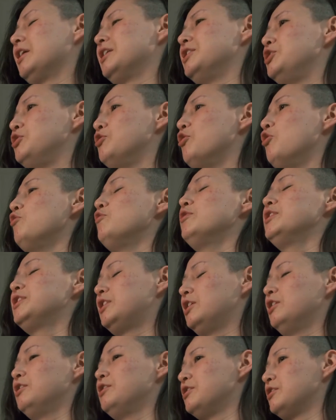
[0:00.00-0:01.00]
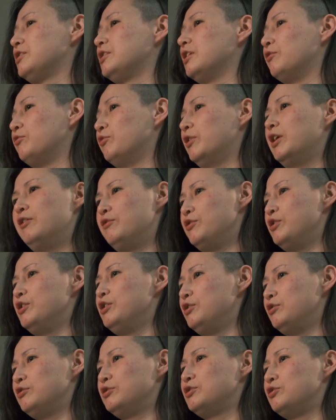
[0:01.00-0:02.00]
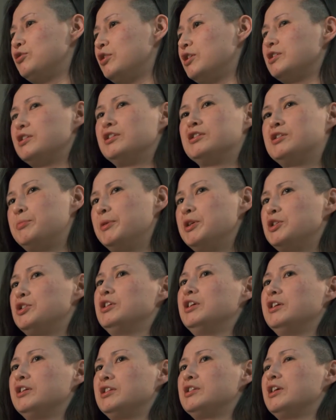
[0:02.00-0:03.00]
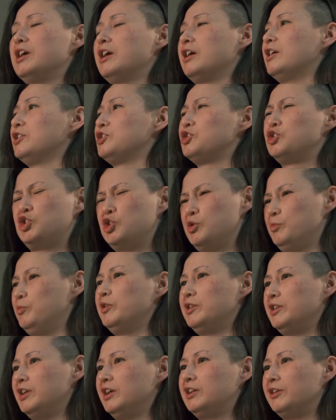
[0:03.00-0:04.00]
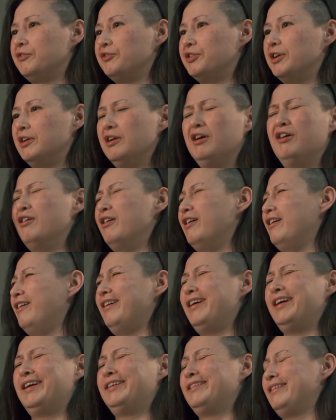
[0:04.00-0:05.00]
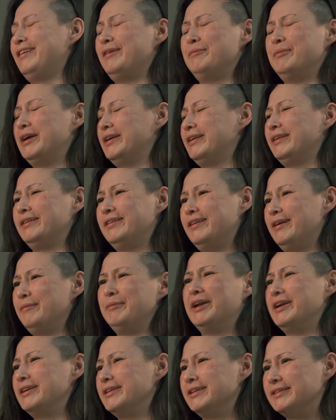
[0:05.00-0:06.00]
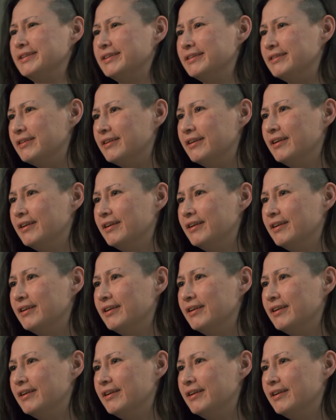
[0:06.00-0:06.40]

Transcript: Because you always tell yourself, whenever you're using drugs, and especially it's like a super addictive one, I'm not addicted.